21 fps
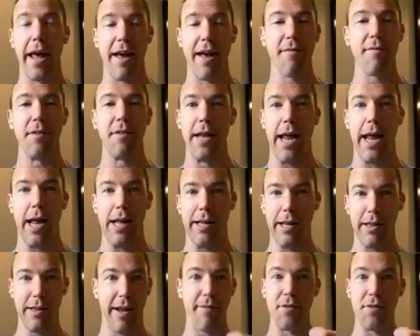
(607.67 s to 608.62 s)
they have
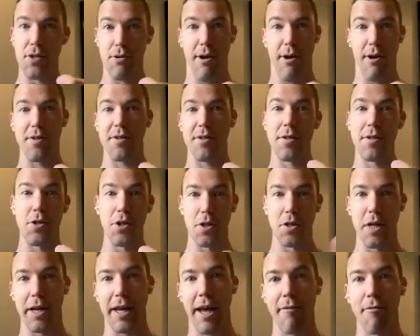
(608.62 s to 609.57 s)
daily life
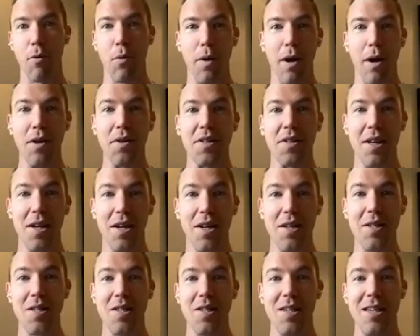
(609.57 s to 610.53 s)
stresses just like everyone else
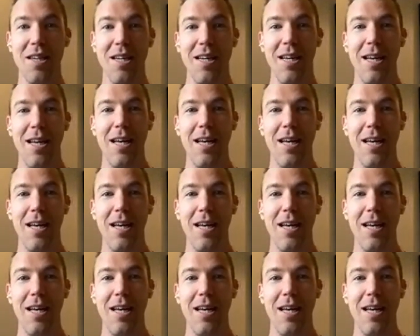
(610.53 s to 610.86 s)
does.